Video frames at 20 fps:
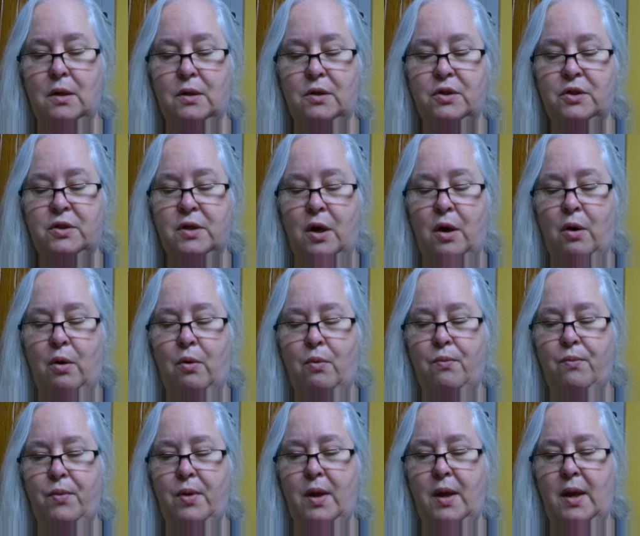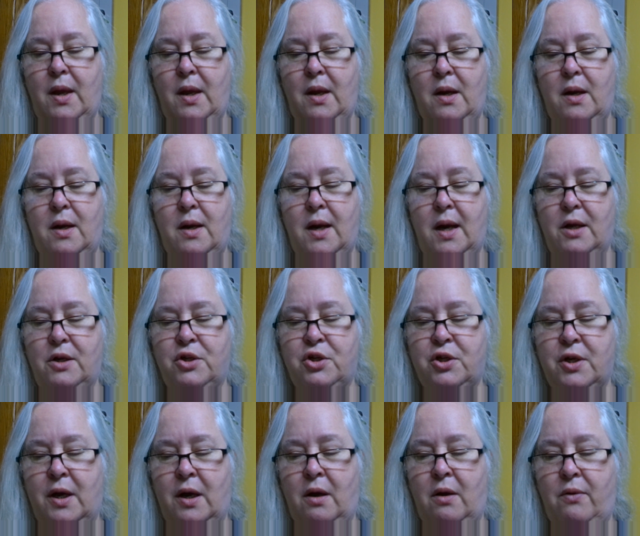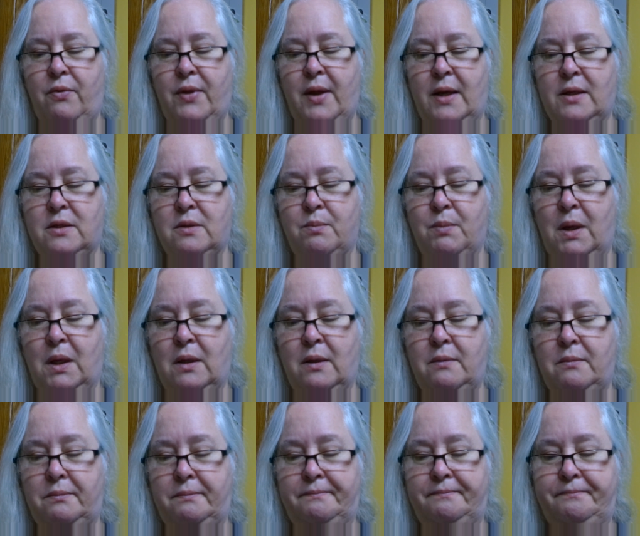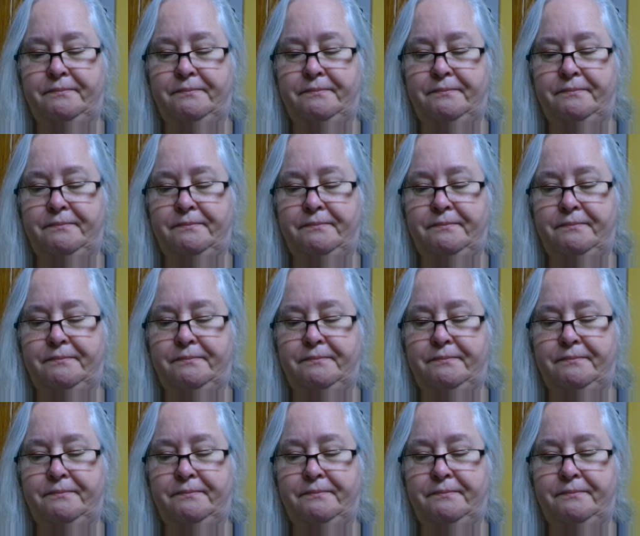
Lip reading: So in a nutshell, that's mullein.